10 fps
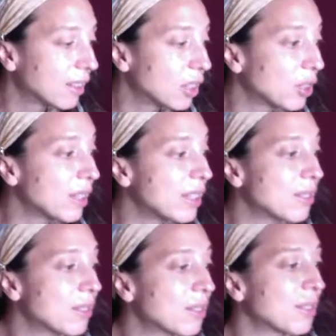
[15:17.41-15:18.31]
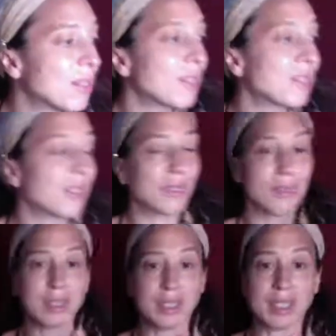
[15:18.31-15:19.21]
Green juice is also good
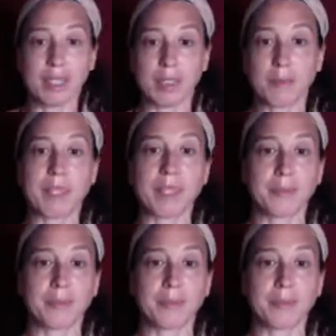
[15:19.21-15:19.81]
for containment.